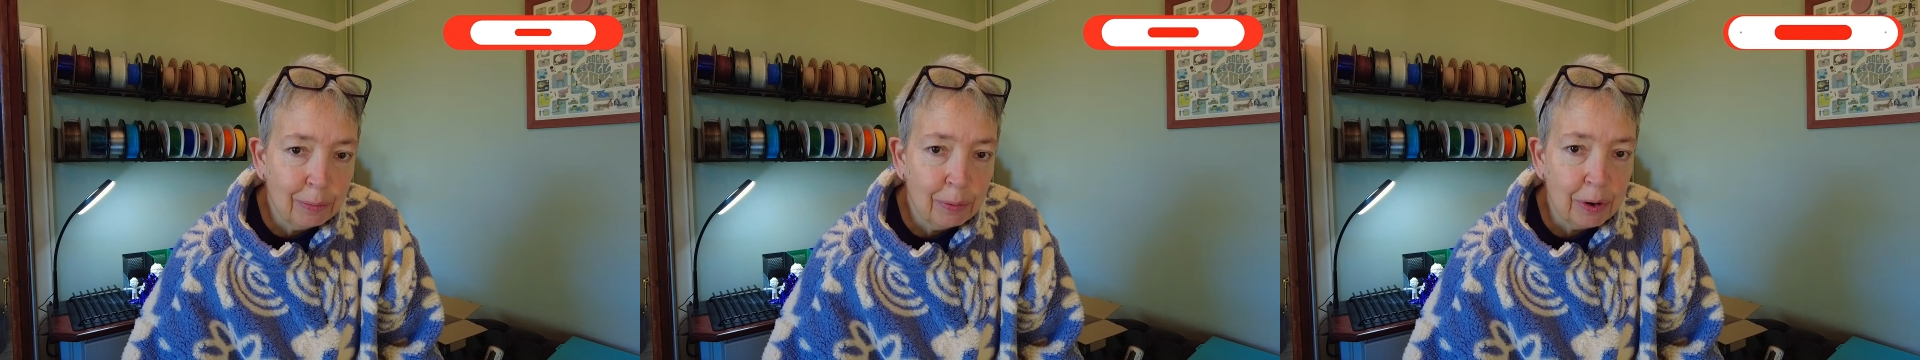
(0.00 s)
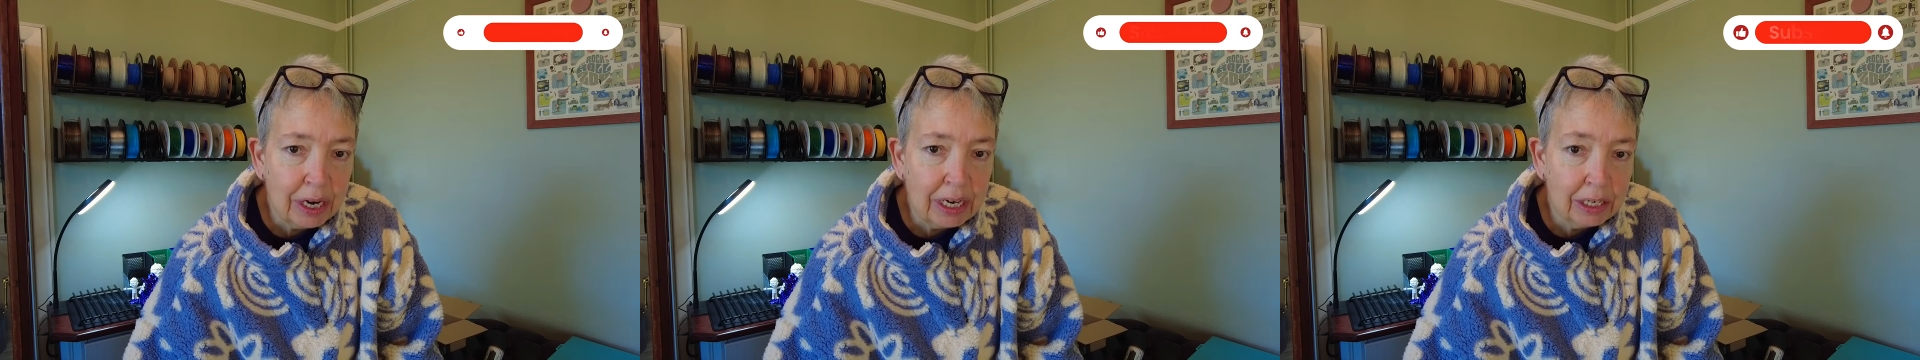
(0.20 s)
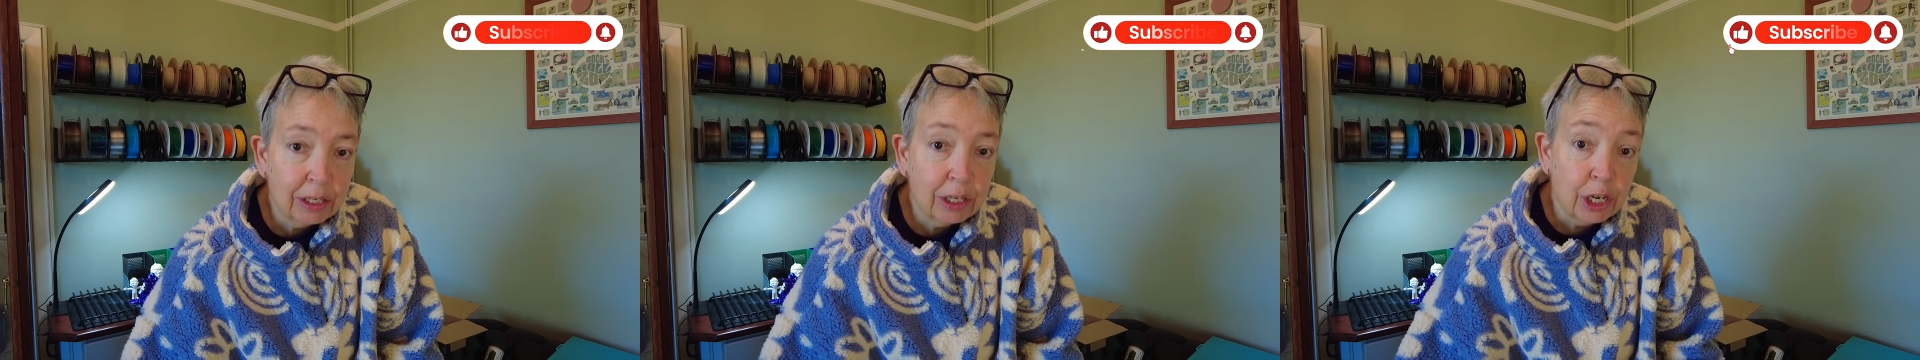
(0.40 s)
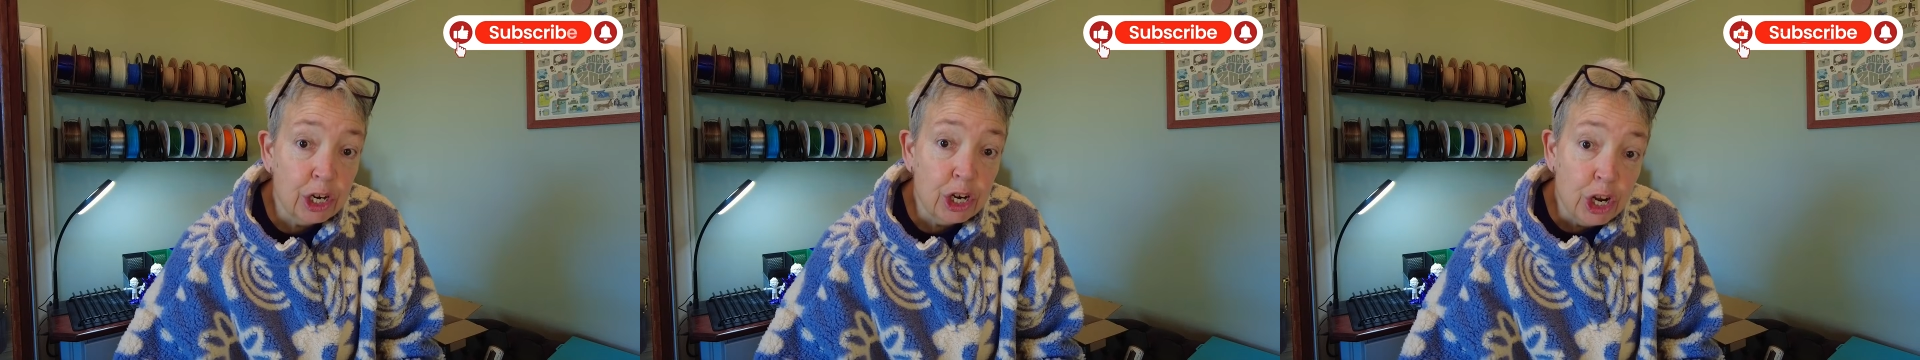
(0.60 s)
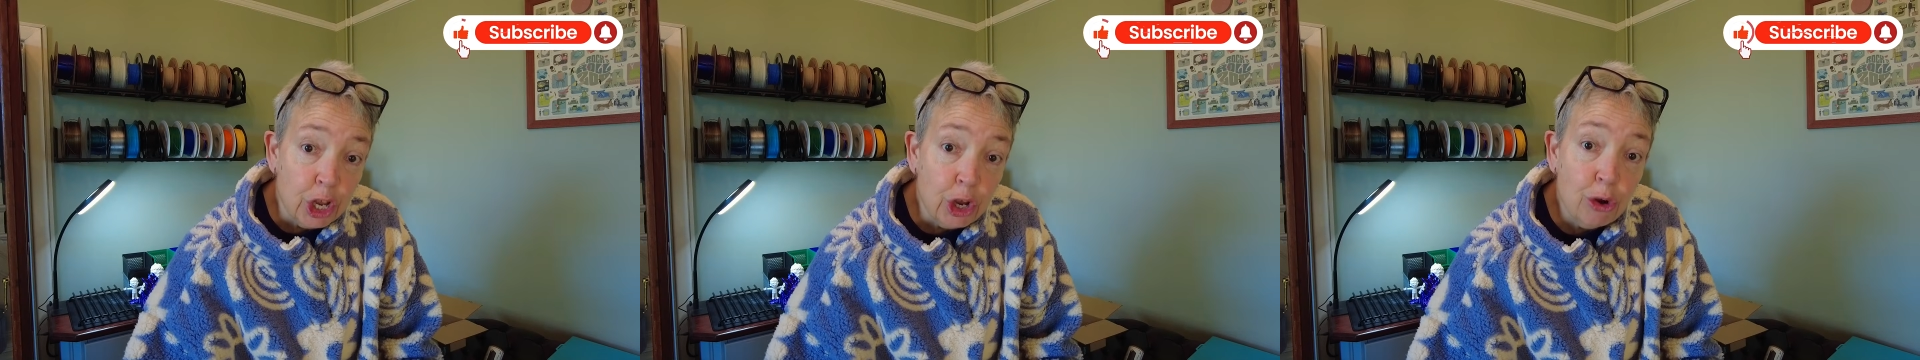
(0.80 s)
print the
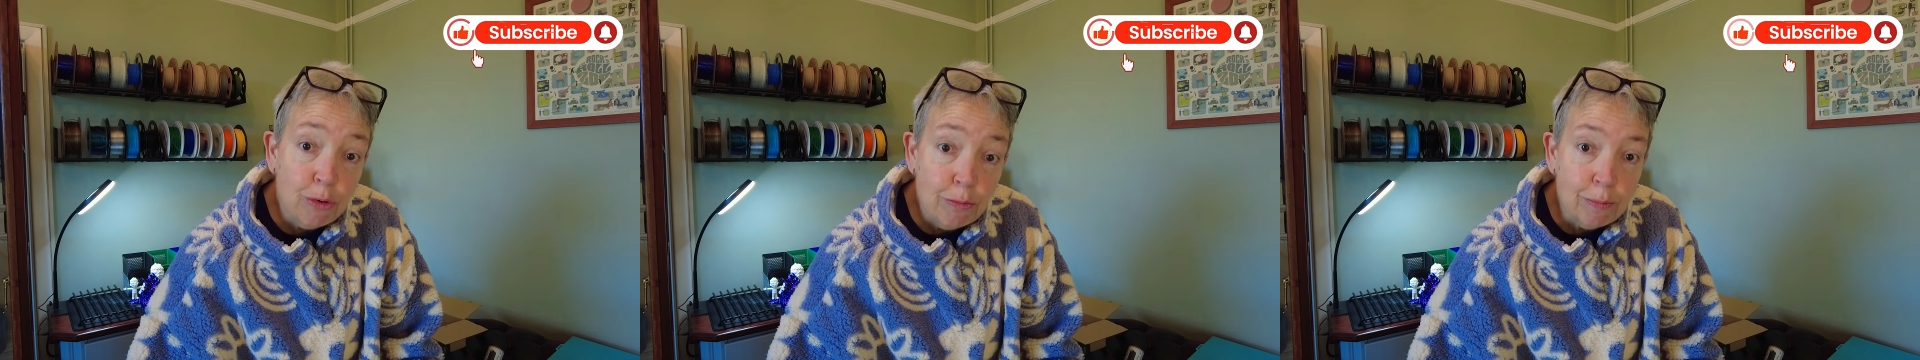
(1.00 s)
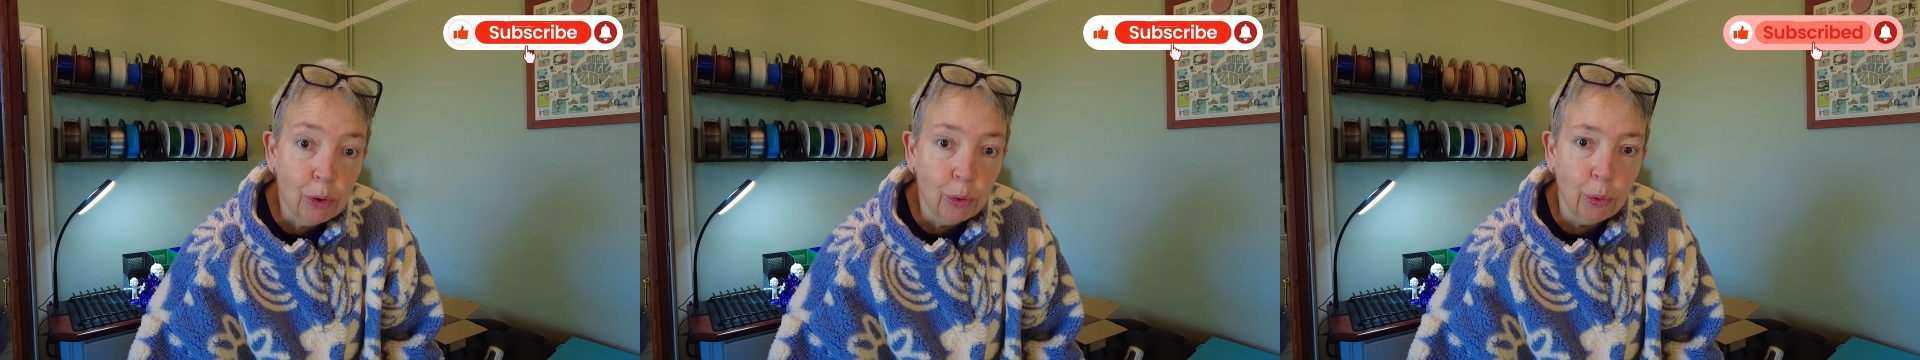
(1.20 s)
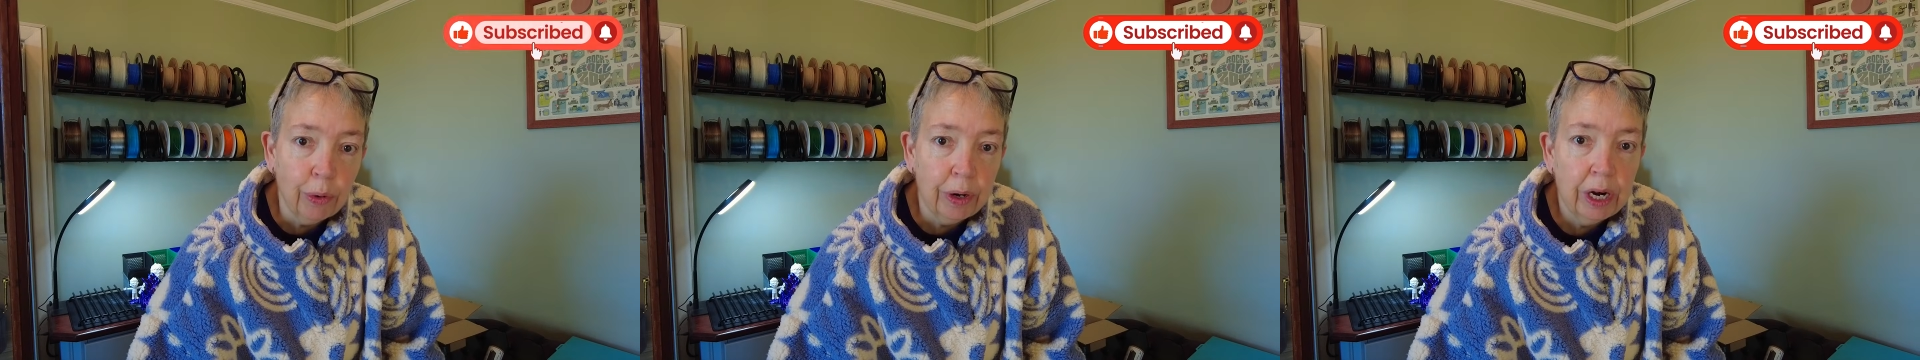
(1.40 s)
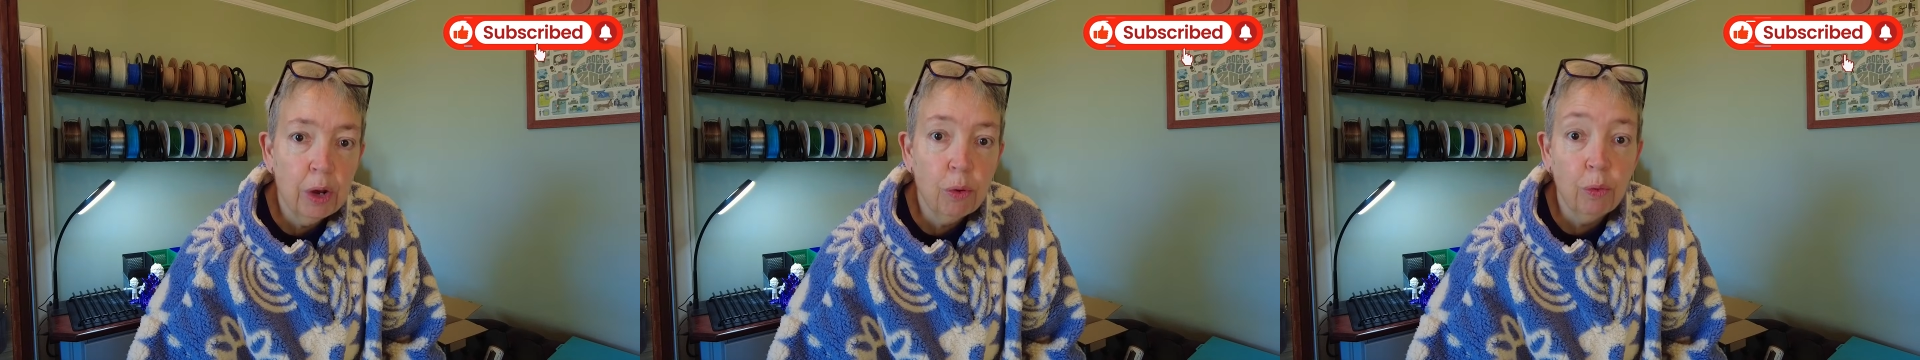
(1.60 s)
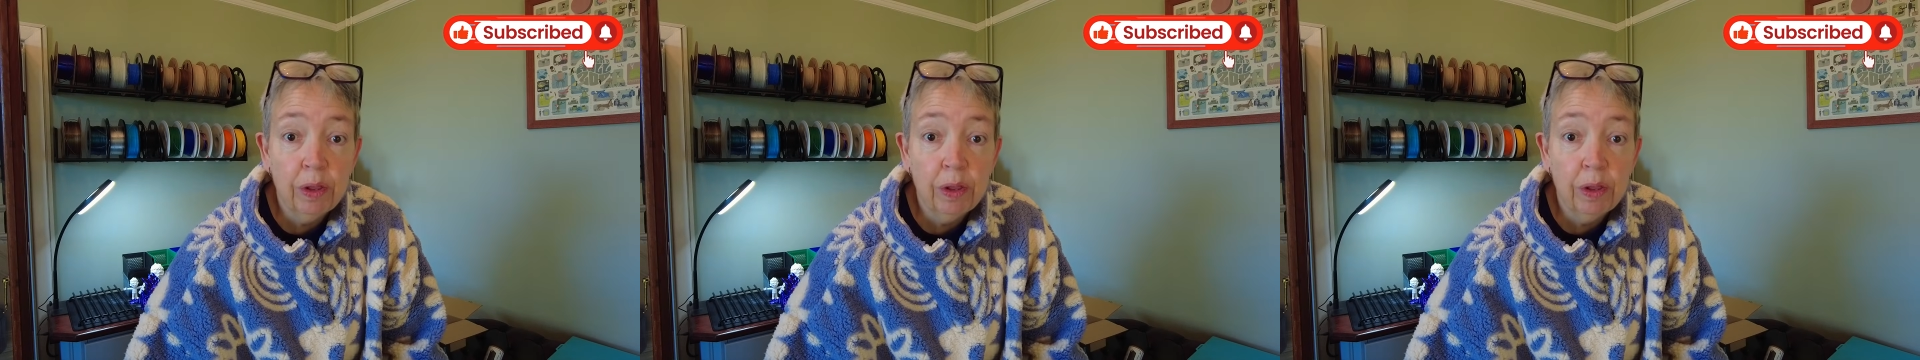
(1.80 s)
new moon